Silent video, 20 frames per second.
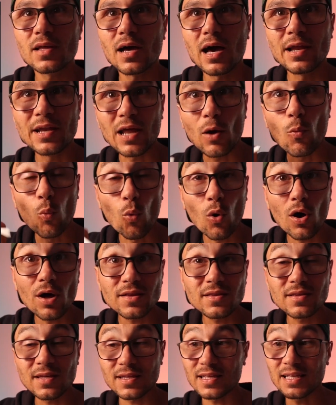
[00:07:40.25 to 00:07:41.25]
And I
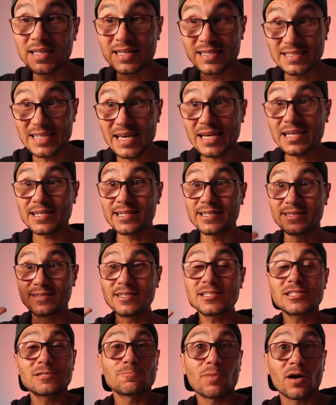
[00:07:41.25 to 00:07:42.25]
want that exactly
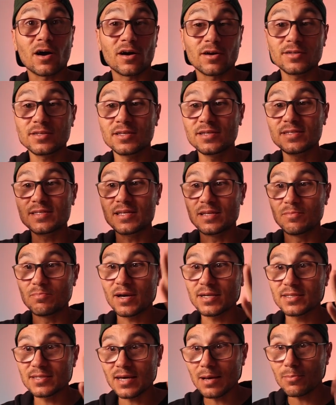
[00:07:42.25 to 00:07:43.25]
this part is in
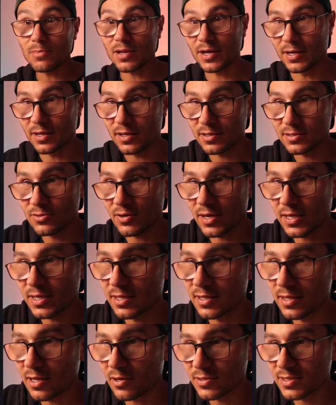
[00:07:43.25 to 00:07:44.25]
my timeline. So I
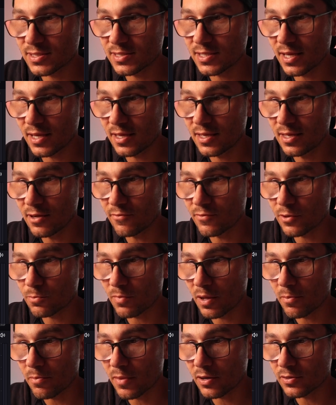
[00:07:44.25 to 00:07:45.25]
can now say here with
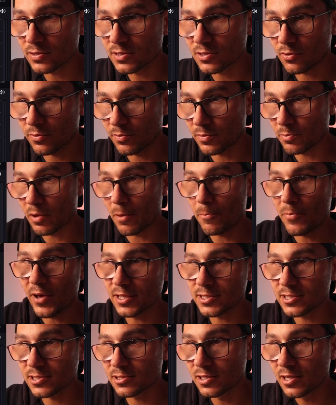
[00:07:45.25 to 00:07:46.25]
my mouse or my
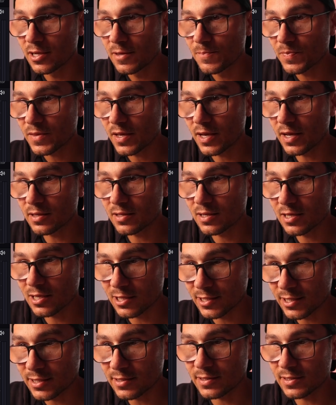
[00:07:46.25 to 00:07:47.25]
pencil and
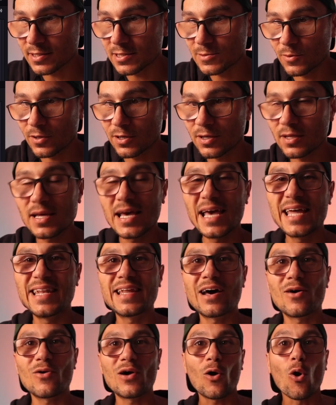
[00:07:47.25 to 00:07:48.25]
click this one. And
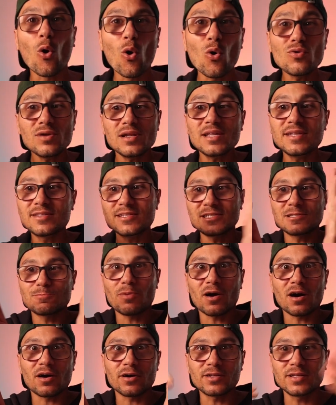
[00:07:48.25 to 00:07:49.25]
now only this
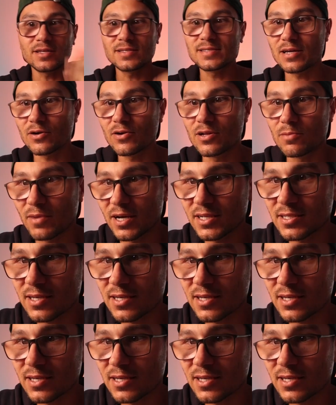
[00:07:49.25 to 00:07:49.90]
part is now in my